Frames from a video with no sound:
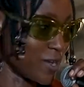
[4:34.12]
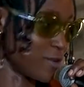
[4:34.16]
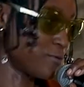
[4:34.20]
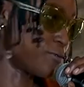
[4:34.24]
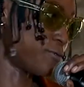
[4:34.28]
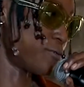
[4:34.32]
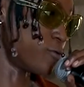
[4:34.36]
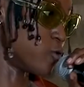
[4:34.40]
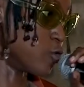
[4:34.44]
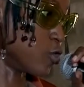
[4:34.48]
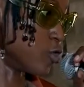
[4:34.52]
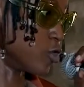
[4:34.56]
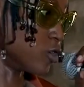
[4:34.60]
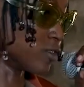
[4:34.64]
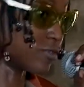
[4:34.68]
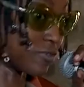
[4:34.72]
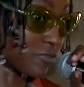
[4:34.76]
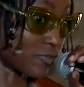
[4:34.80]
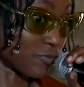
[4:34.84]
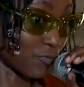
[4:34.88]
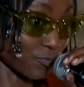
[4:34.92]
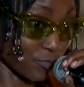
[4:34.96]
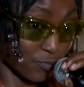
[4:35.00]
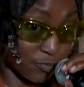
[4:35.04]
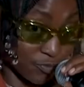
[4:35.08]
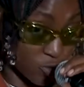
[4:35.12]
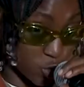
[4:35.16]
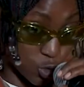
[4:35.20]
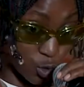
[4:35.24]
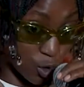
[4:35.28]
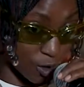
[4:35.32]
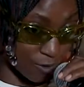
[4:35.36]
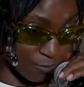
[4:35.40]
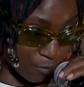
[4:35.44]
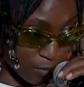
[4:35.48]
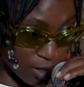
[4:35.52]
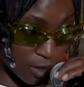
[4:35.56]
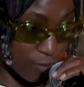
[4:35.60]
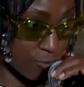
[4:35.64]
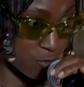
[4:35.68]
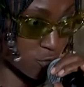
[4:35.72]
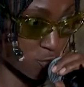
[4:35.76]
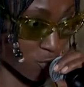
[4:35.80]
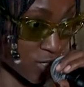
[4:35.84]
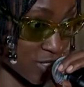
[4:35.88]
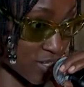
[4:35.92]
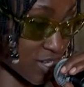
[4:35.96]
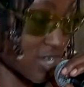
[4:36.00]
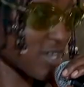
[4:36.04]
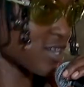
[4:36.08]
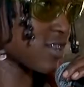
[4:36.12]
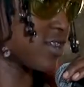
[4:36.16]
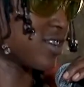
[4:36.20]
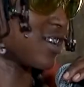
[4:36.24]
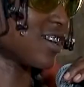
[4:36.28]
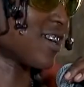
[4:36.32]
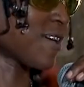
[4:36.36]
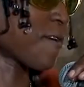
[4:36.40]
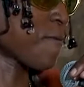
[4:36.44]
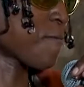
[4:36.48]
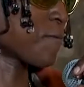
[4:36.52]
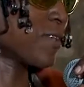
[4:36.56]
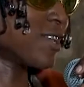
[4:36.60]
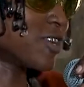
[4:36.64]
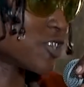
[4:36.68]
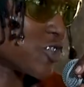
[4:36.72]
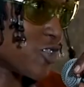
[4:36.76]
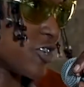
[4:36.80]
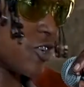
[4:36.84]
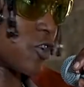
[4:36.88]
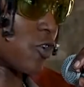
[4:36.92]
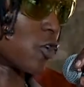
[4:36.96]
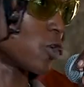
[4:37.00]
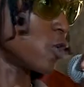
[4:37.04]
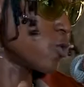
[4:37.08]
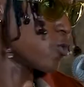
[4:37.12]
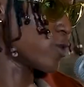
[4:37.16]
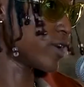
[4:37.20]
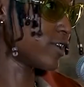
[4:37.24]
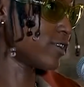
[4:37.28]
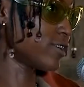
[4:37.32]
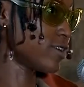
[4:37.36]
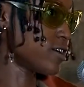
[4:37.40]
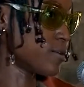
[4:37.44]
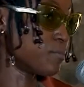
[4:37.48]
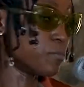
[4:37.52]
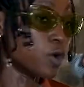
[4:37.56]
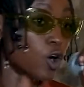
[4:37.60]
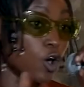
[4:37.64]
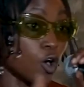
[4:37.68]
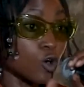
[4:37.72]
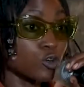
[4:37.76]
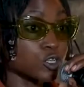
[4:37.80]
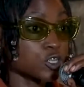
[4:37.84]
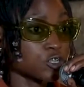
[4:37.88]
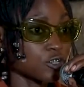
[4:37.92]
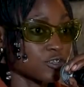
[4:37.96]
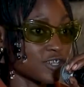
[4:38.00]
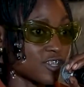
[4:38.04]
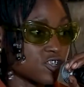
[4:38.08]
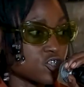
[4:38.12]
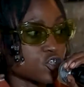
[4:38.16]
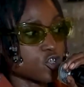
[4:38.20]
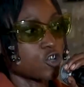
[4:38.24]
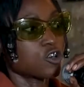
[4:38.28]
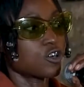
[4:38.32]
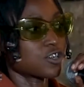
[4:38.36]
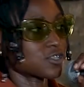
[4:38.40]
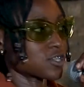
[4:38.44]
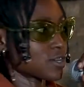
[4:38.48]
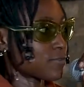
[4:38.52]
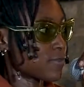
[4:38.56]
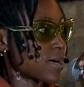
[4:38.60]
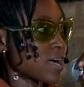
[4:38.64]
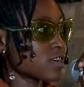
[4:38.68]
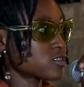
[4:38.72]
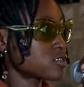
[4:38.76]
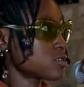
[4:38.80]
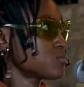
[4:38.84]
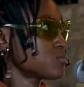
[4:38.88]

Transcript: for 12 months, was it? Literally go in there. But also the songs, I've had some